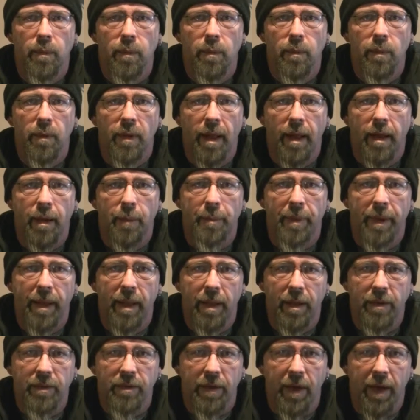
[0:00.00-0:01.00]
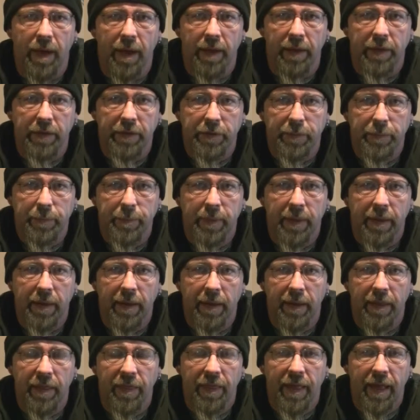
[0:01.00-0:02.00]
Well, I apologize,
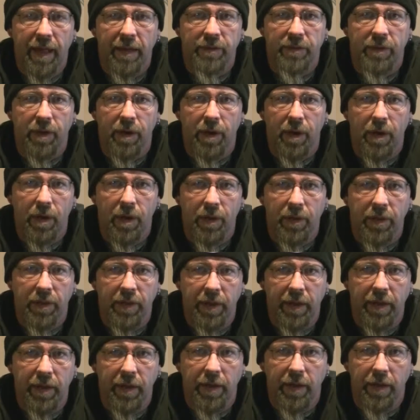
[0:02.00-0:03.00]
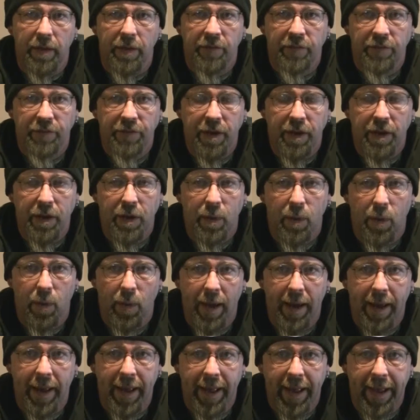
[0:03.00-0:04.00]
but that's all the video
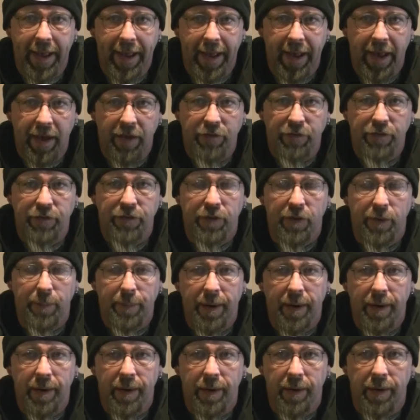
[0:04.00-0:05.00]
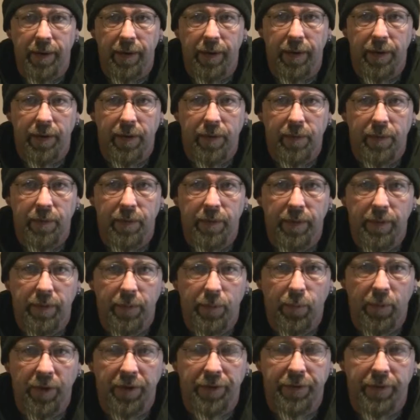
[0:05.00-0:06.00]
I have from our
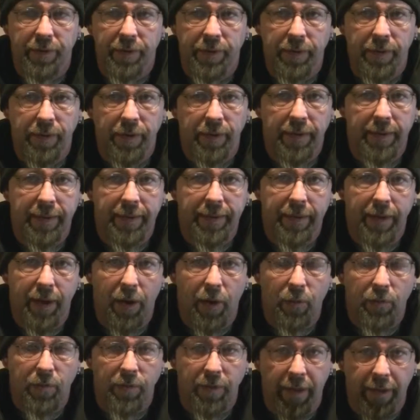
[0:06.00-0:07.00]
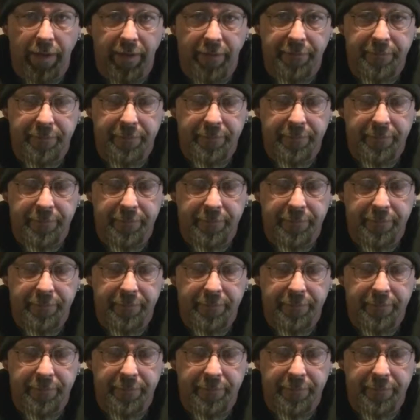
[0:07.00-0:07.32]
winter overnight.